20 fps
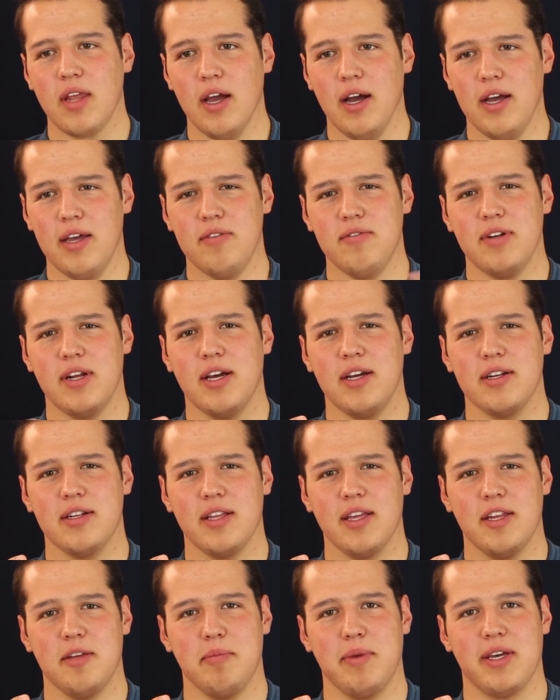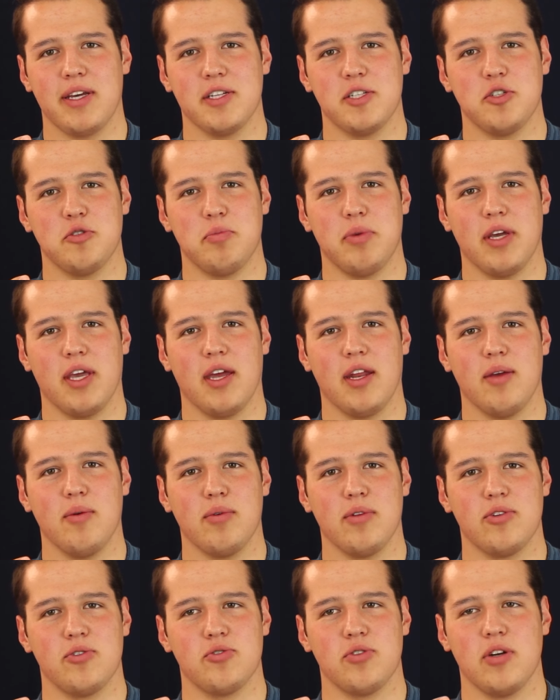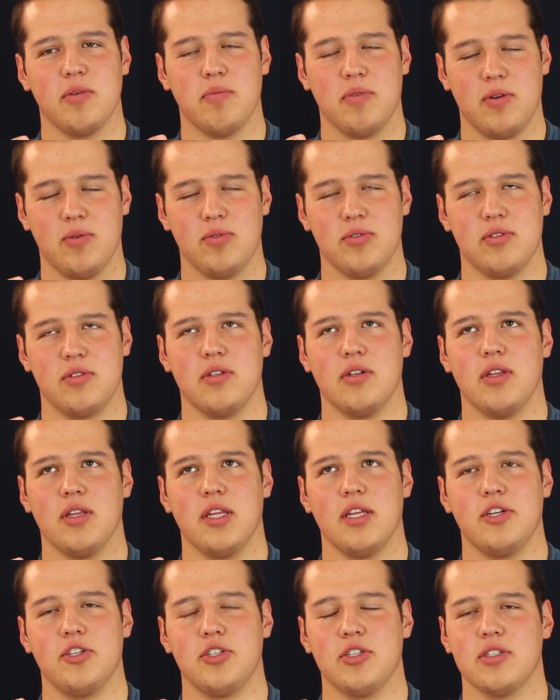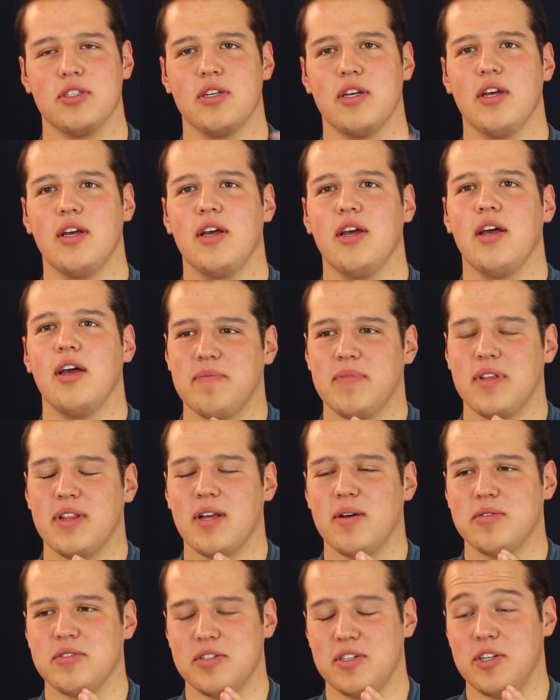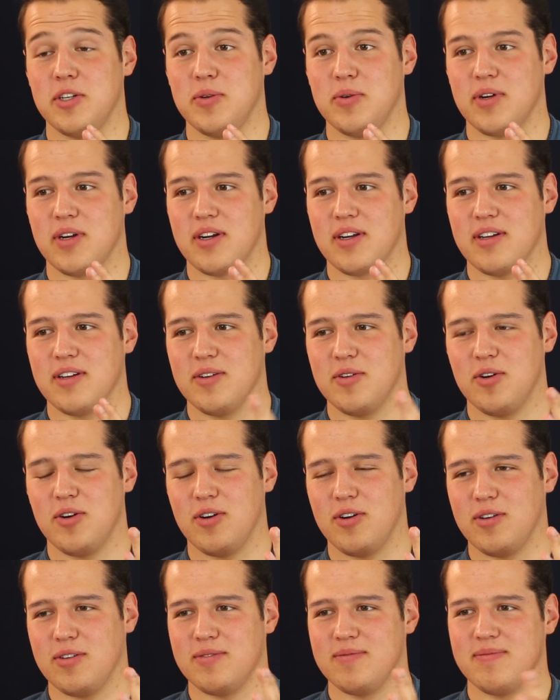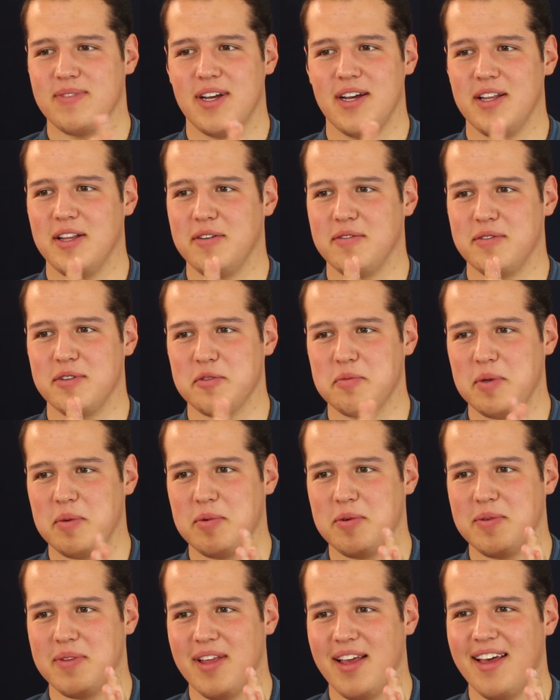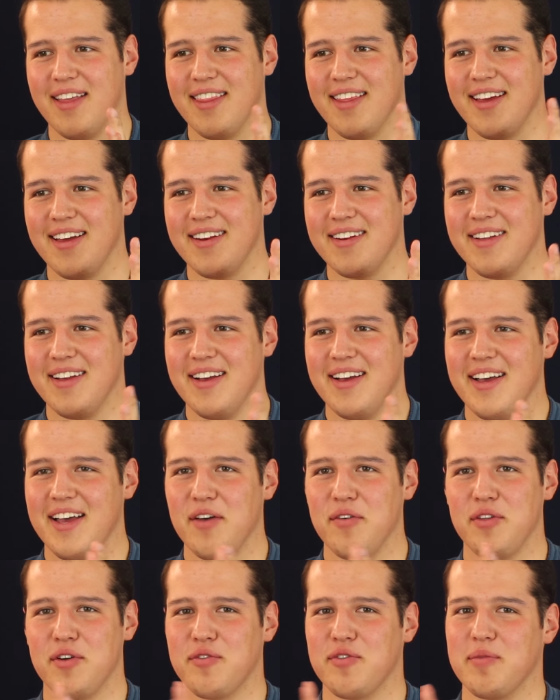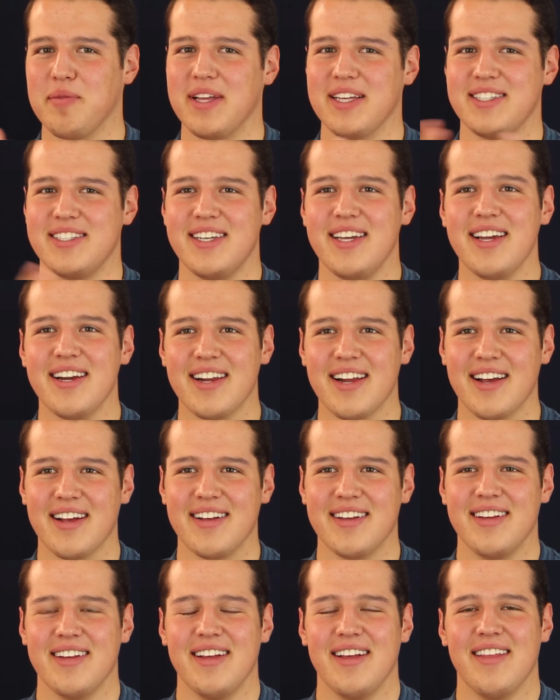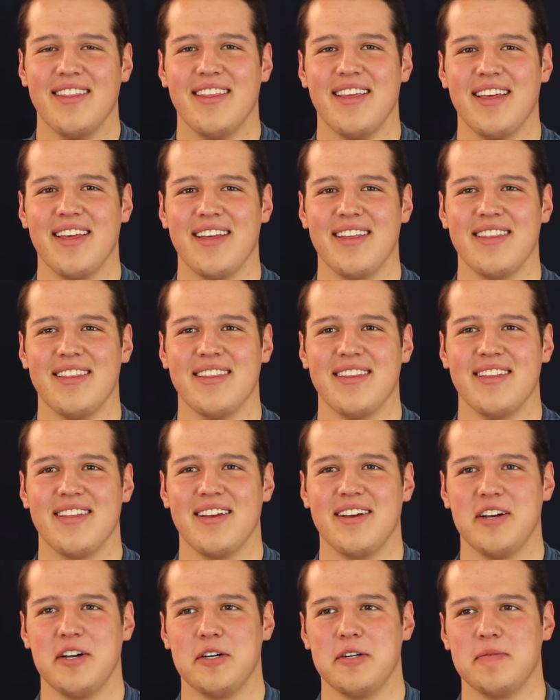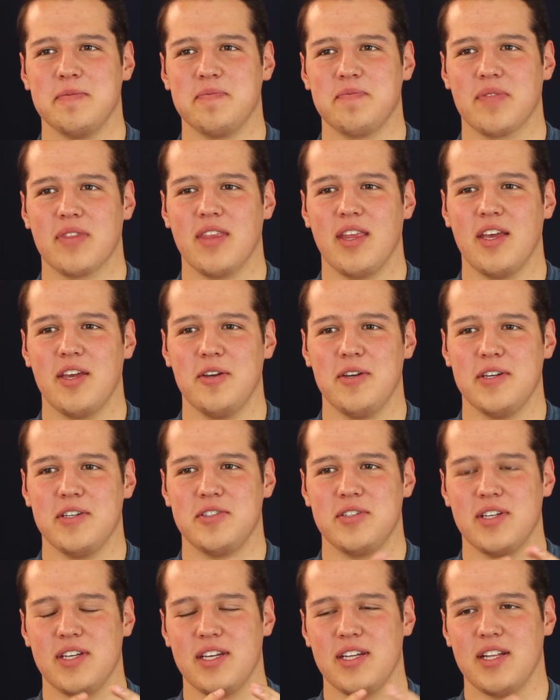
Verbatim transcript: I even had a lady make a spaghetti with shrimp, and it was delicious. And that was in Newark. Oh, I love those people. And then if they're from La Sierra, then um, they usually